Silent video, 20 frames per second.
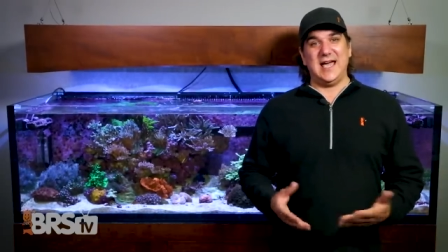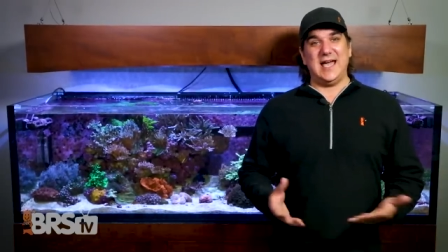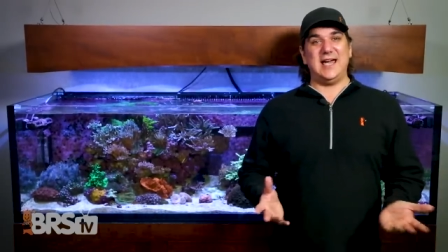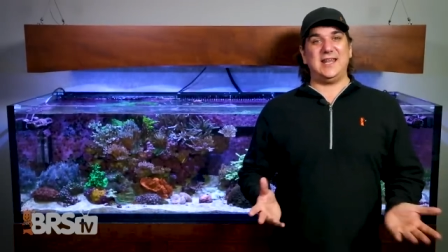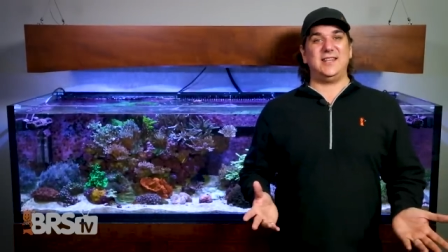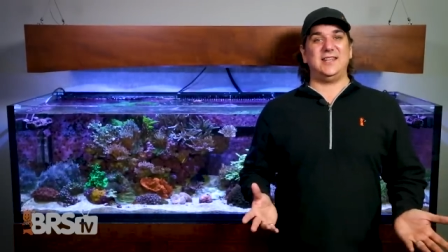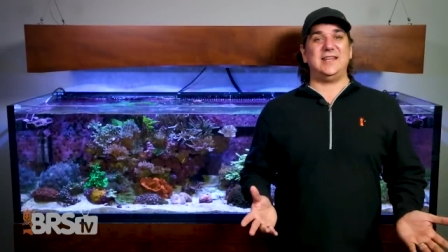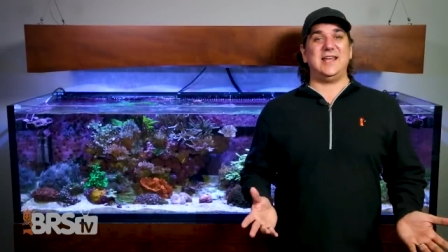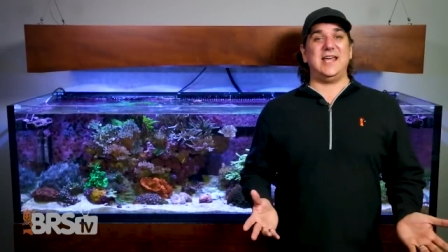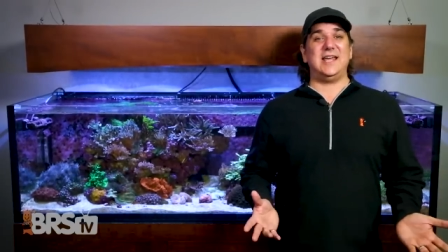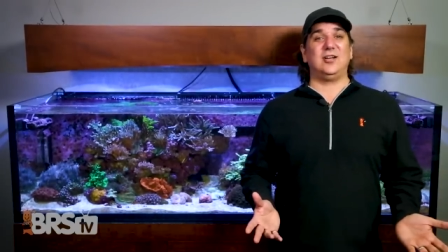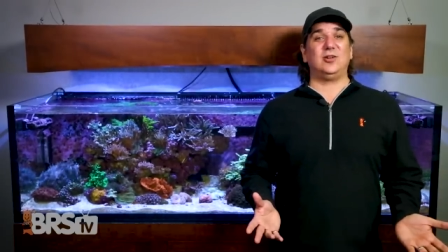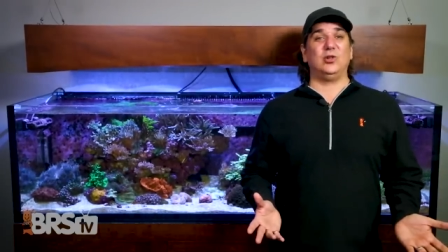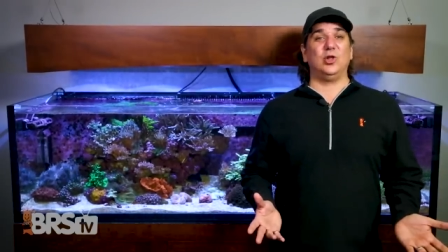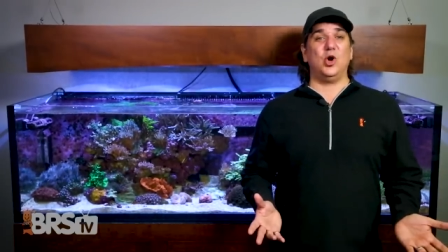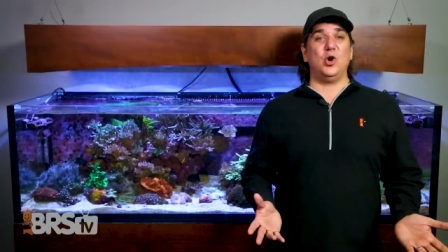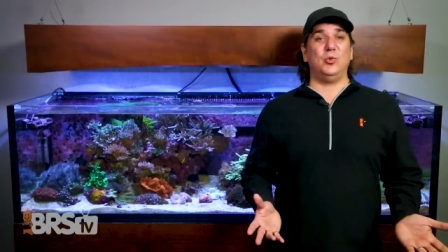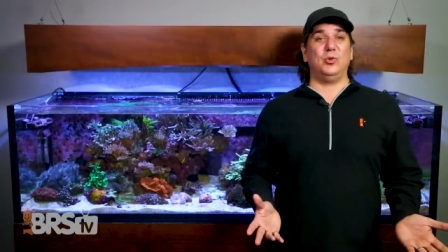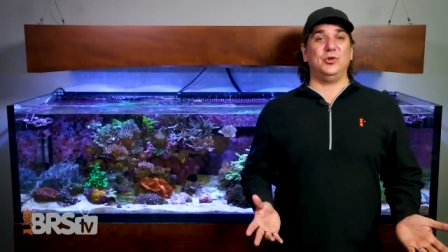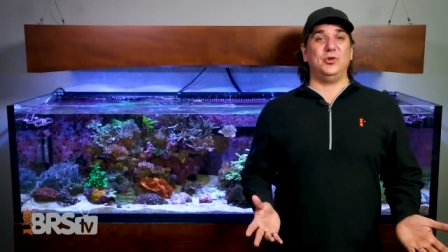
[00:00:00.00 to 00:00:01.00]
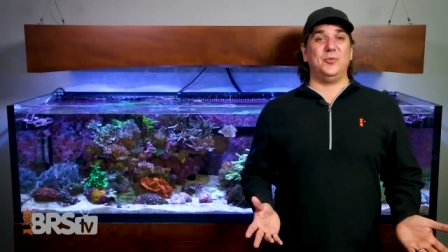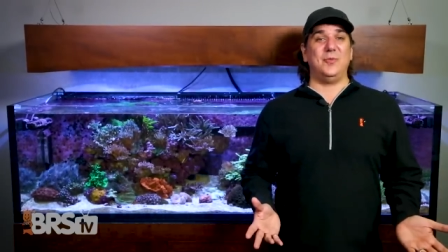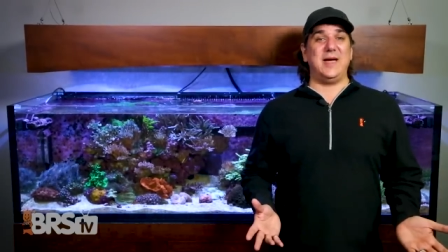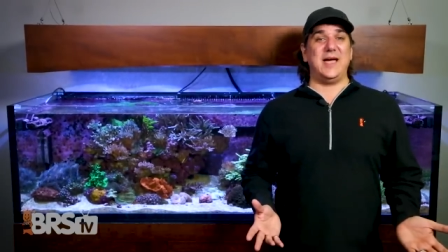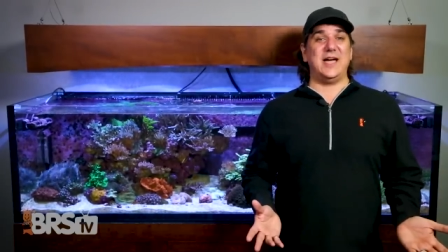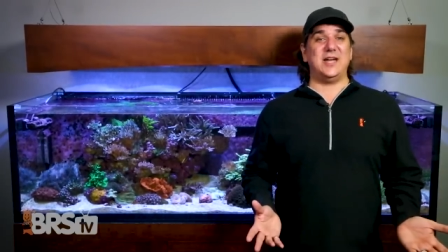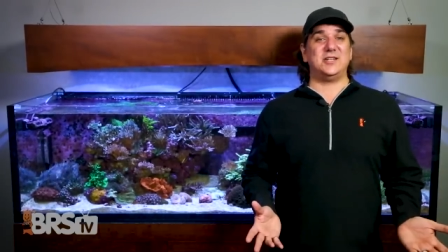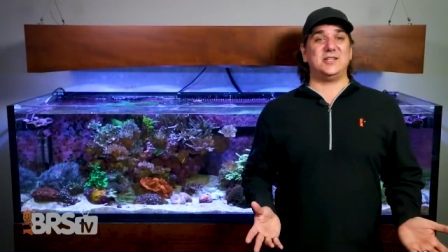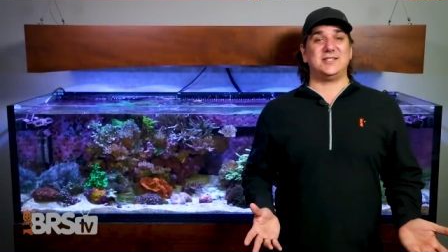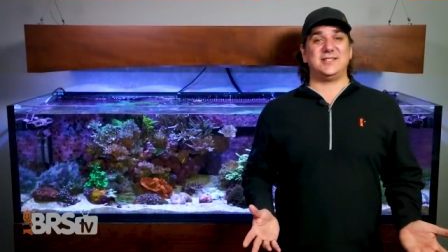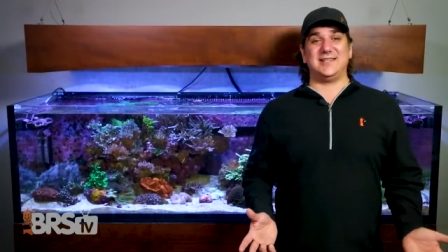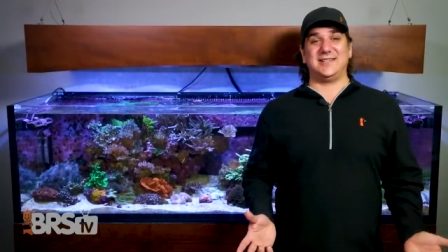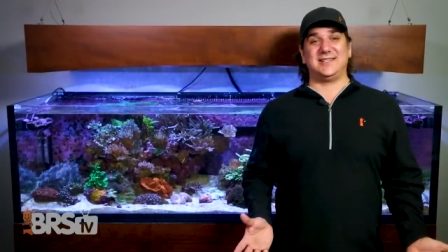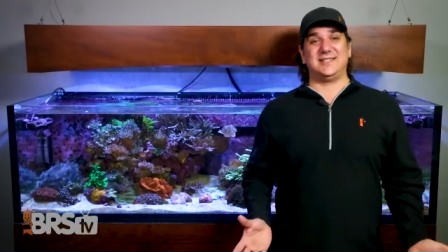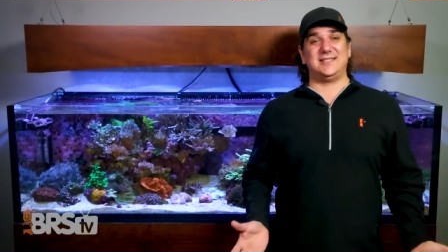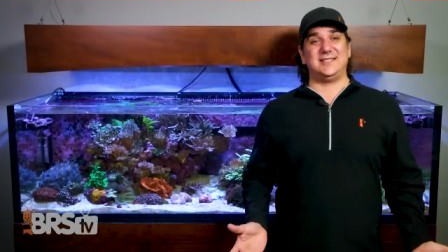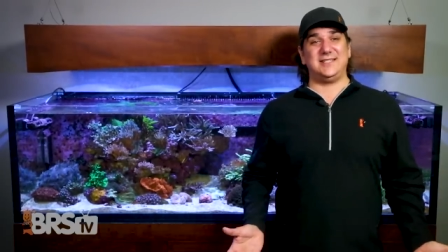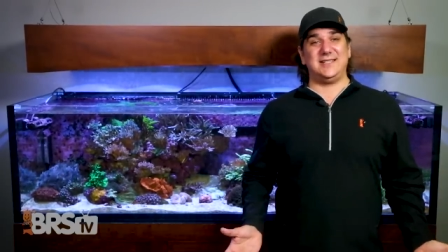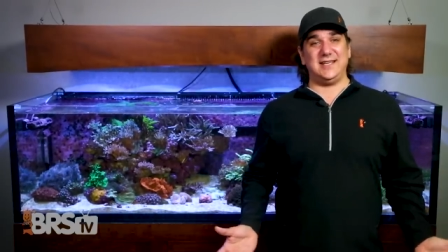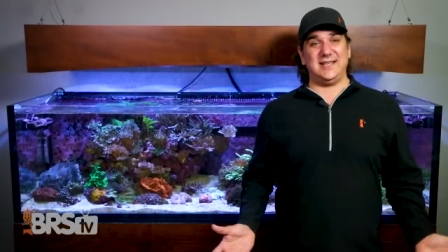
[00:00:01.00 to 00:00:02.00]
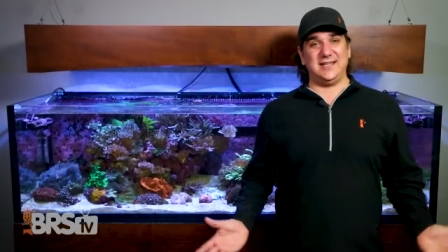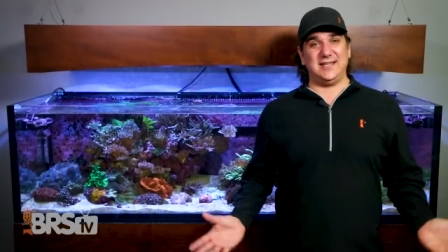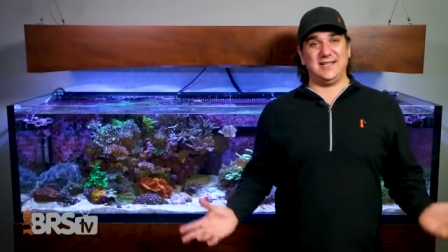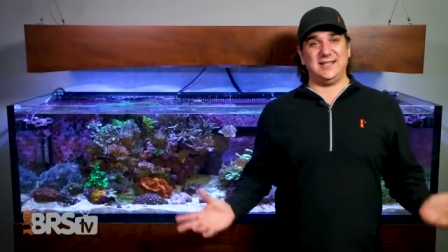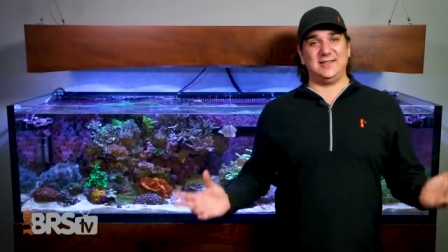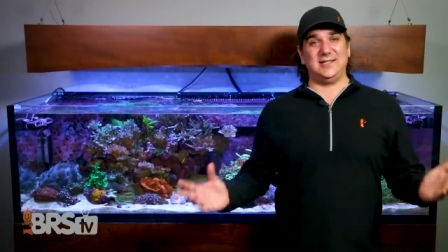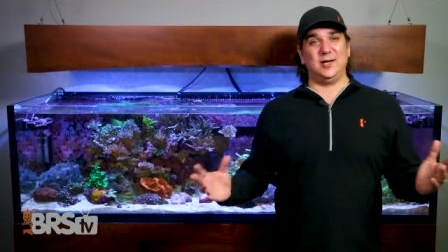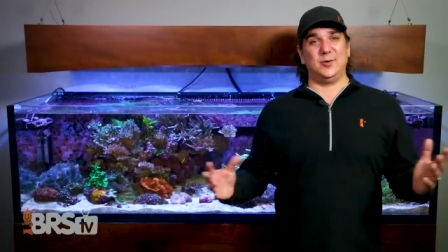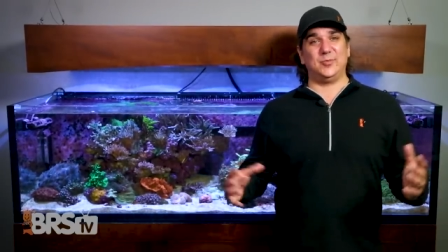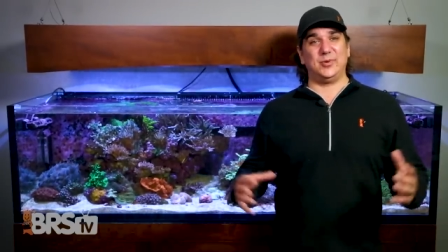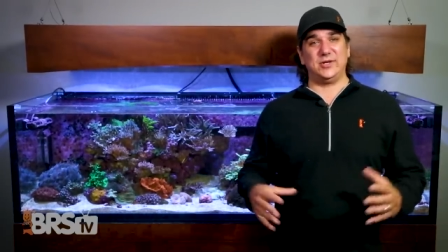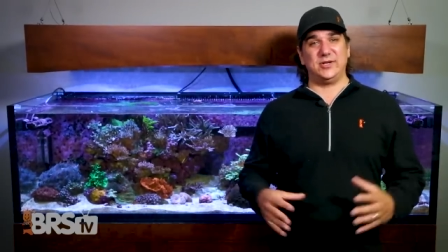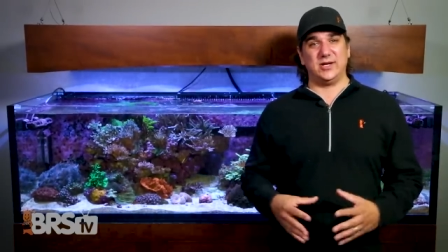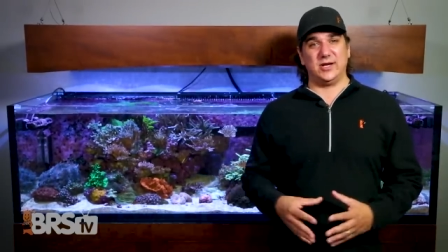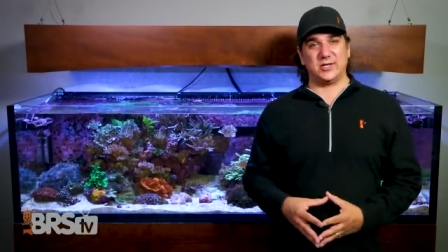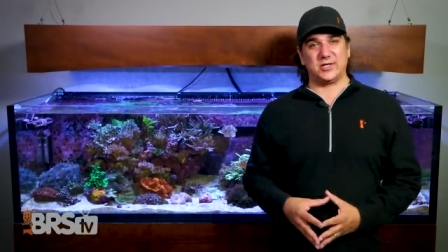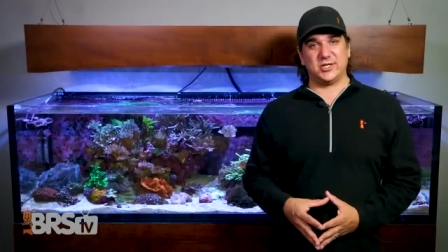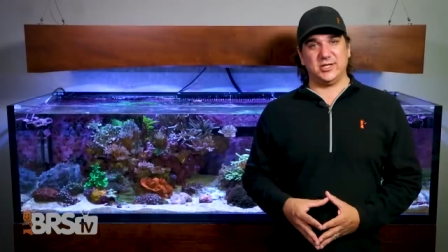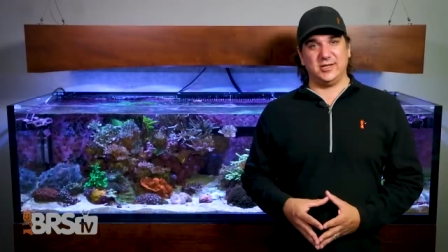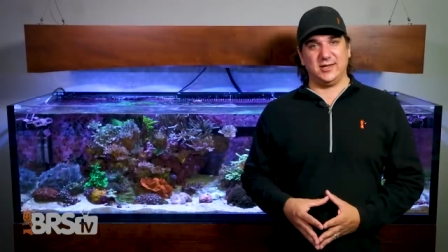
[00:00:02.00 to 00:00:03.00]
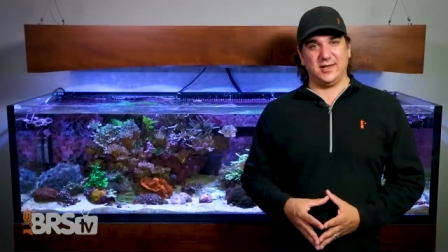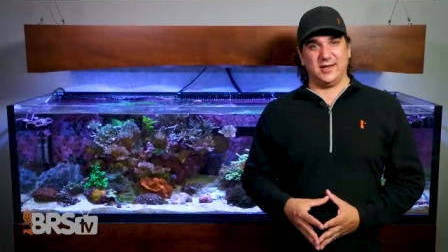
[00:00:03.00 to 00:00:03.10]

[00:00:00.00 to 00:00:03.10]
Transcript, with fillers: End of the day, global demand just exceeded their production